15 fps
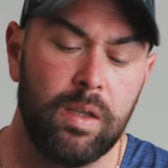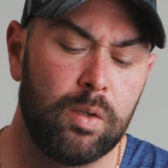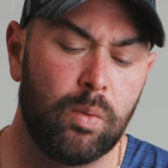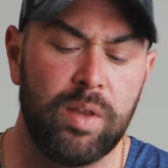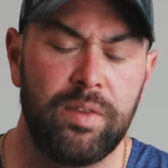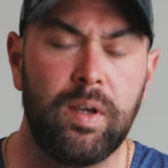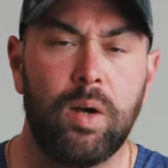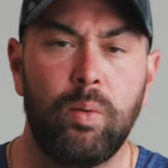The
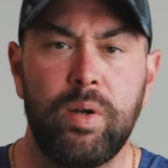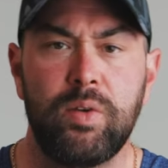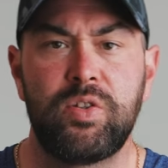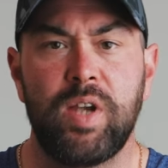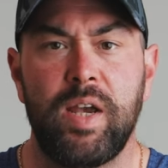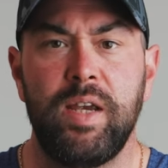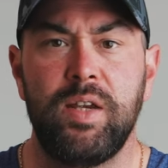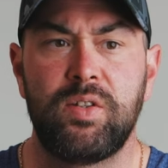one thing I will
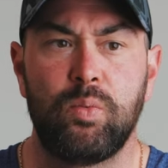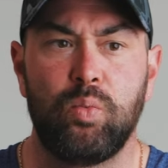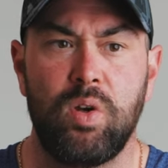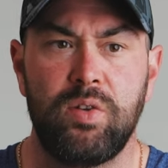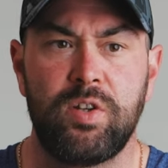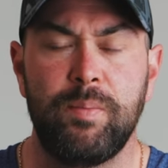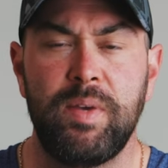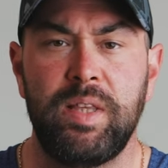say is,
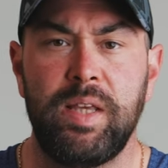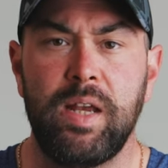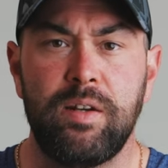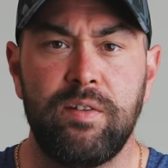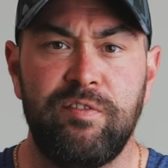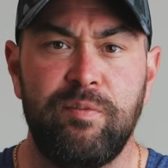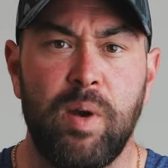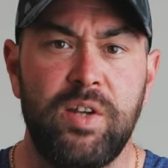whilst I'm at the
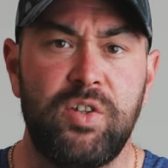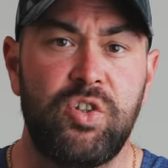end of my